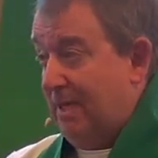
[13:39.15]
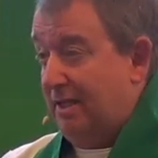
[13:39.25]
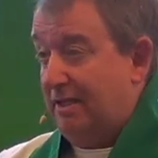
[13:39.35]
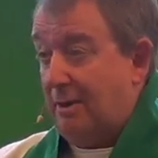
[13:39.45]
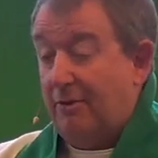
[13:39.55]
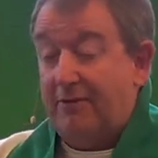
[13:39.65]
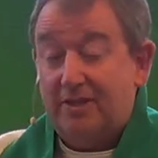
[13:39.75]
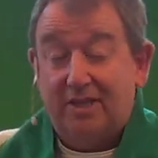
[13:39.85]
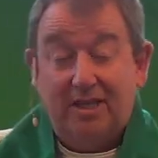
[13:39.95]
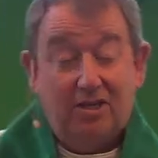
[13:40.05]
And some of
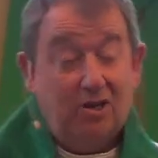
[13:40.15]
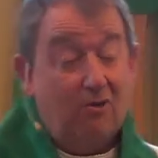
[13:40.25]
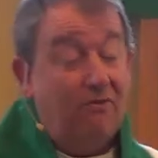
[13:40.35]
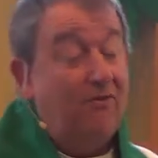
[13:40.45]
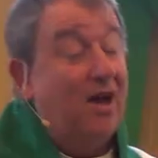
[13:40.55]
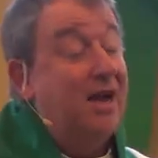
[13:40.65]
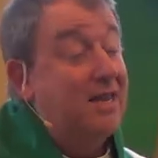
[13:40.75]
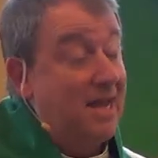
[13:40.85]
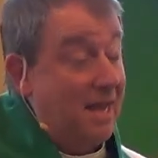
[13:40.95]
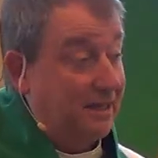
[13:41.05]
us need to go
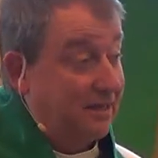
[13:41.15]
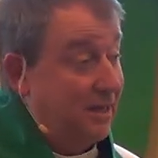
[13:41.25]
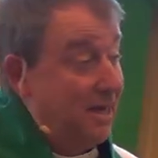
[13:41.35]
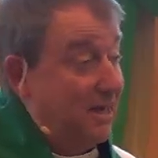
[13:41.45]
find that.